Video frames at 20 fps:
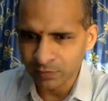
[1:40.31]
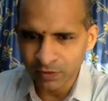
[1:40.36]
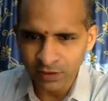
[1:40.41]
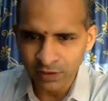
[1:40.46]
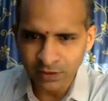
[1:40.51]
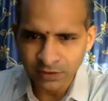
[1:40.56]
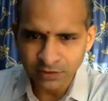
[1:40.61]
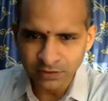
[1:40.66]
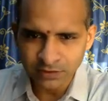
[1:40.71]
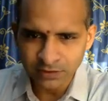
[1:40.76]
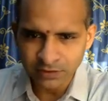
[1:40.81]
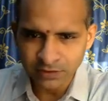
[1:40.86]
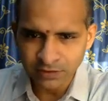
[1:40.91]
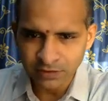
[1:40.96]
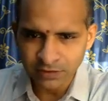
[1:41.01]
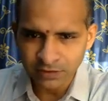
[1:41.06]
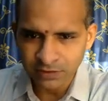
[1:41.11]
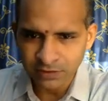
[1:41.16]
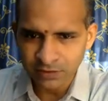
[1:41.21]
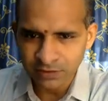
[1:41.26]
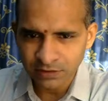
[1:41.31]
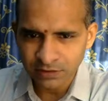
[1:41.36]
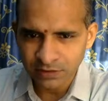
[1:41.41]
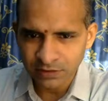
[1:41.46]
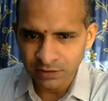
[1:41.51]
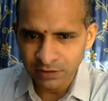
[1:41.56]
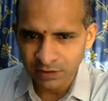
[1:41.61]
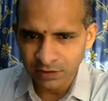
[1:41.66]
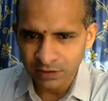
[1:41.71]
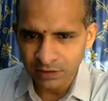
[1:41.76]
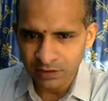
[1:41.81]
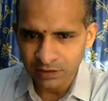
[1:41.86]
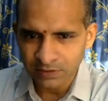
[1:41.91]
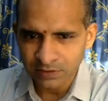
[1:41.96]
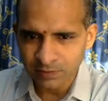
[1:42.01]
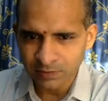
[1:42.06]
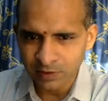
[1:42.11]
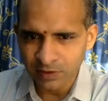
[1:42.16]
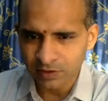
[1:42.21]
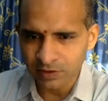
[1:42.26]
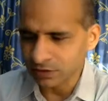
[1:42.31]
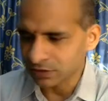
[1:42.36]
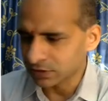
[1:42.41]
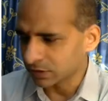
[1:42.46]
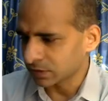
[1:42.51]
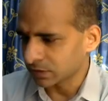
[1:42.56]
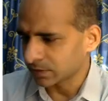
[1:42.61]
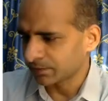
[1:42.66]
lines and display the answer.